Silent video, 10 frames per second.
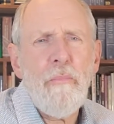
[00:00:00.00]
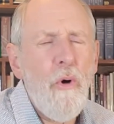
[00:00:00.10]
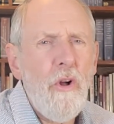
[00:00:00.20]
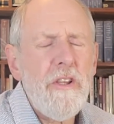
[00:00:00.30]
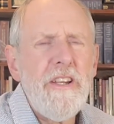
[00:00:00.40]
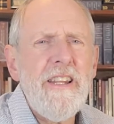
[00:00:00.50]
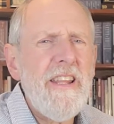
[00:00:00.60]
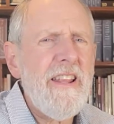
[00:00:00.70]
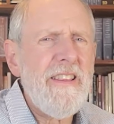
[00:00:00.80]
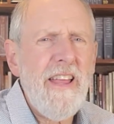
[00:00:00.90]
Paul
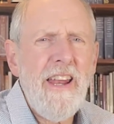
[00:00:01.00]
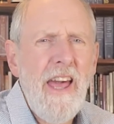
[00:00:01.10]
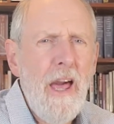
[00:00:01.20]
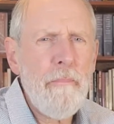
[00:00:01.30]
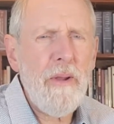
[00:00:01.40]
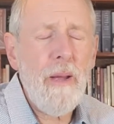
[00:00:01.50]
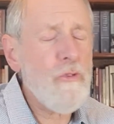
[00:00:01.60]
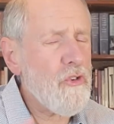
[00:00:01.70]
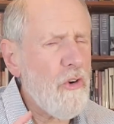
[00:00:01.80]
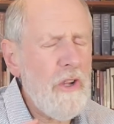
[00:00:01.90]
didn't let that happen. I'm
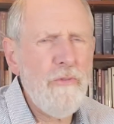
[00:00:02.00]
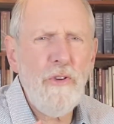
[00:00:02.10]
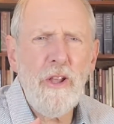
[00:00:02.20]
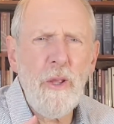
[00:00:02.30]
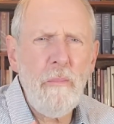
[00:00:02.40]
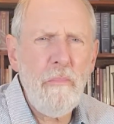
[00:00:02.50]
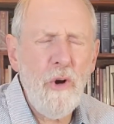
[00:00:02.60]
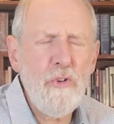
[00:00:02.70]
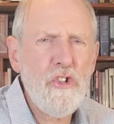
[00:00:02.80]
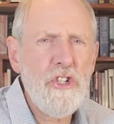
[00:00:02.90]
sure he felt
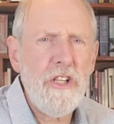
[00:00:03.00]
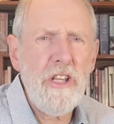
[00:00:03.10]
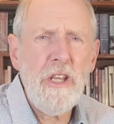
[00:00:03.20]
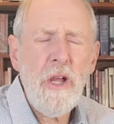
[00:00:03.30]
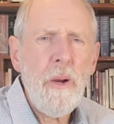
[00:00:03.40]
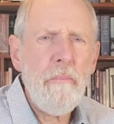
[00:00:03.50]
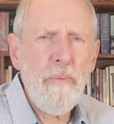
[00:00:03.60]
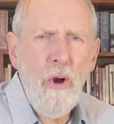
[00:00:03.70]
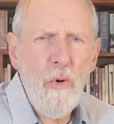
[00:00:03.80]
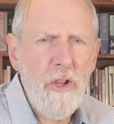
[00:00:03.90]
emotionally
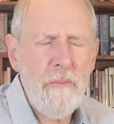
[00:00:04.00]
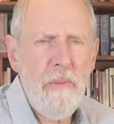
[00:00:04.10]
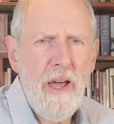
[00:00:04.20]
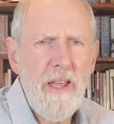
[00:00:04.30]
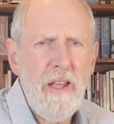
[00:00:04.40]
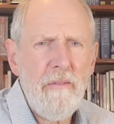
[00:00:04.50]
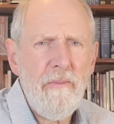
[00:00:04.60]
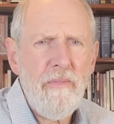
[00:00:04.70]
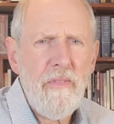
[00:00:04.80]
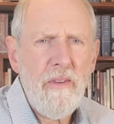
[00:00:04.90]
broken by it,
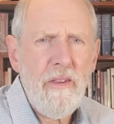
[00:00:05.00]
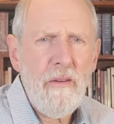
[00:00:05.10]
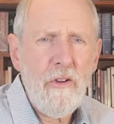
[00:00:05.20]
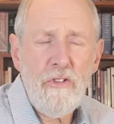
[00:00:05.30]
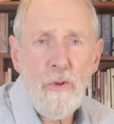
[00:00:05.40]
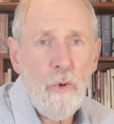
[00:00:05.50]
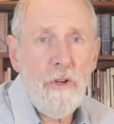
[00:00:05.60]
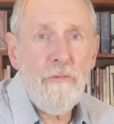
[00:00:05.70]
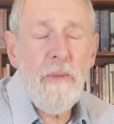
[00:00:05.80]
because he wouldn't